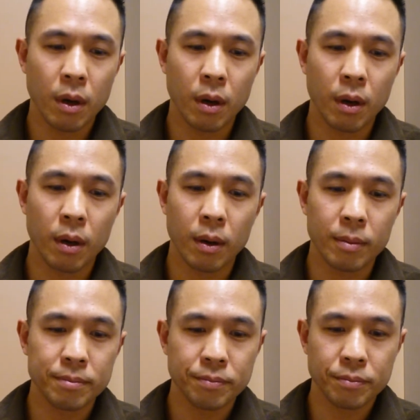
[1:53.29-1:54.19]
Uh,
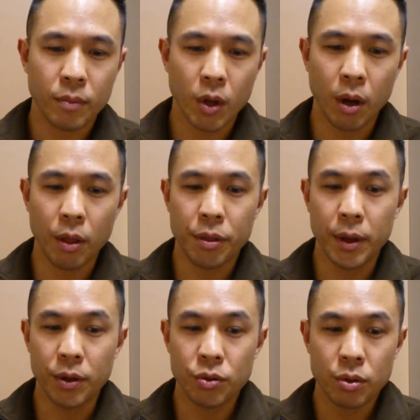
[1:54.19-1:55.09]
other
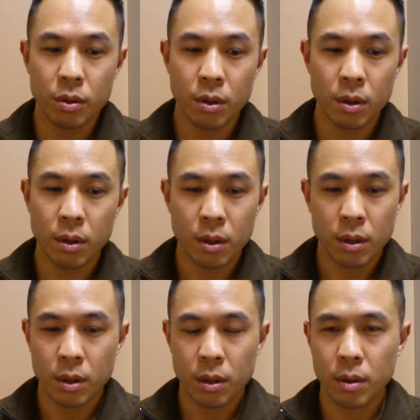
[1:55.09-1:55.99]
things
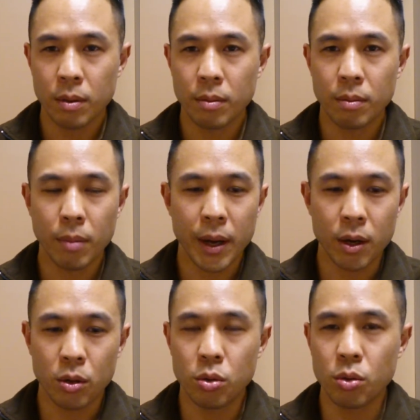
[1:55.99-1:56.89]
might
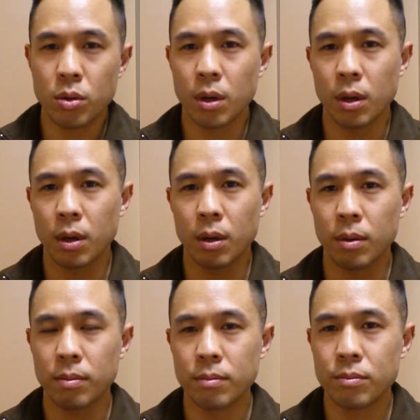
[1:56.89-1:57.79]
include
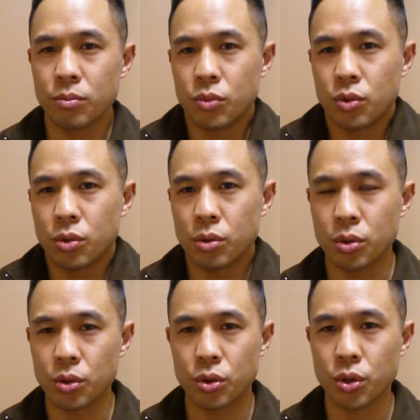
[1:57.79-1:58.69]
Uh,
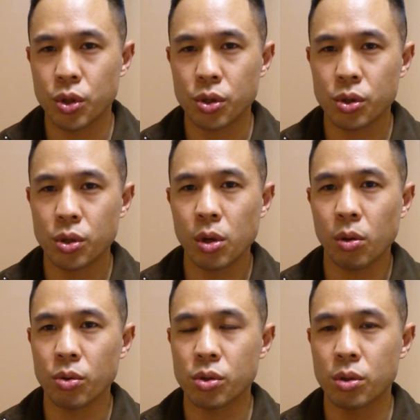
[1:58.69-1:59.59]
just, you
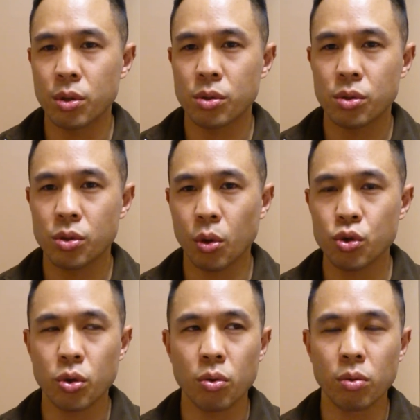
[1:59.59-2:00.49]
know, the
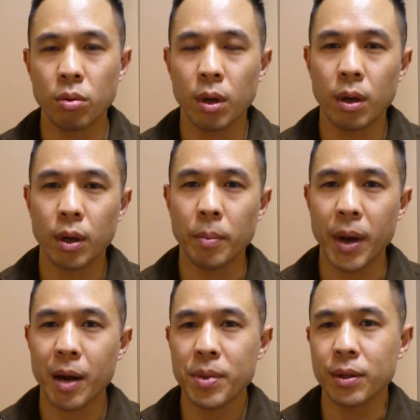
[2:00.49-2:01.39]
social uh,
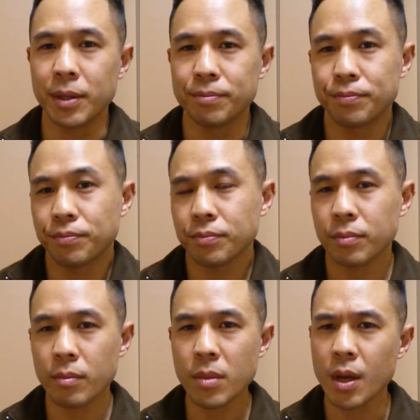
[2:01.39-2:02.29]
compatibility.
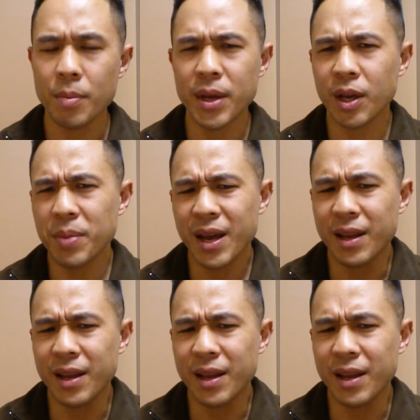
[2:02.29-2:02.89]
I mean, it could be